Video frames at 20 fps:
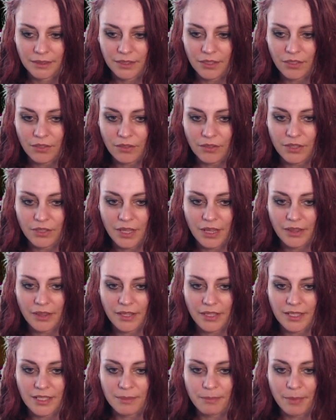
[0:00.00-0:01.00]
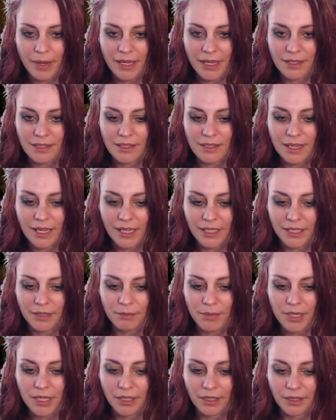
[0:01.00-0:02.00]
No, oh, this bat, like
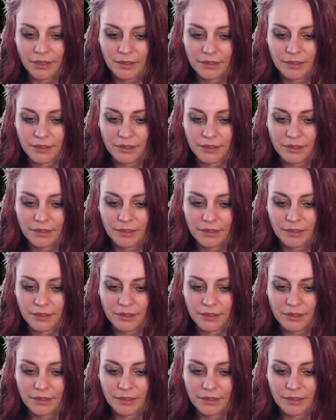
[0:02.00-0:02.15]
me,